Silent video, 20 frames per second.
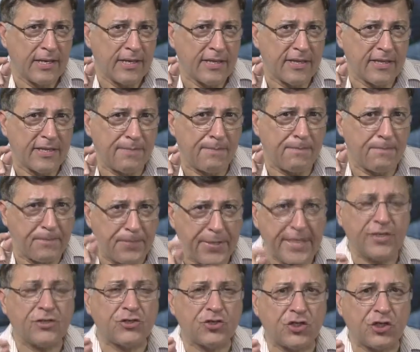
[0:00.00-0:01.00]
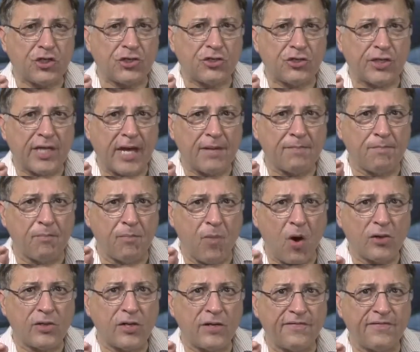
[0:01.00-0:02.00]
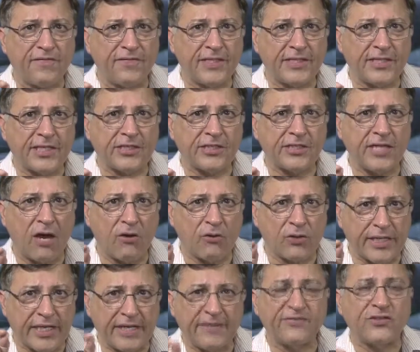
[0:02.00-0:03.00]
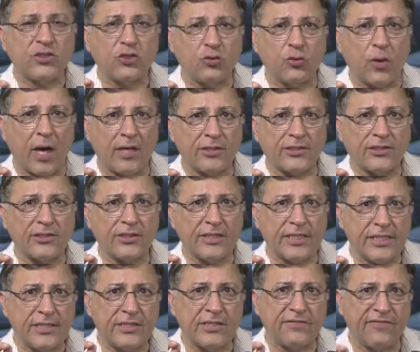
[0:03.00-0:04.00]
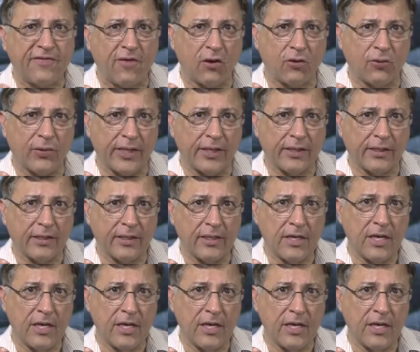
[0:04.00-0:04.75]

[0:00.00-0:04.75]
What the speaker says: the picture that modern physics now gives to us is the following.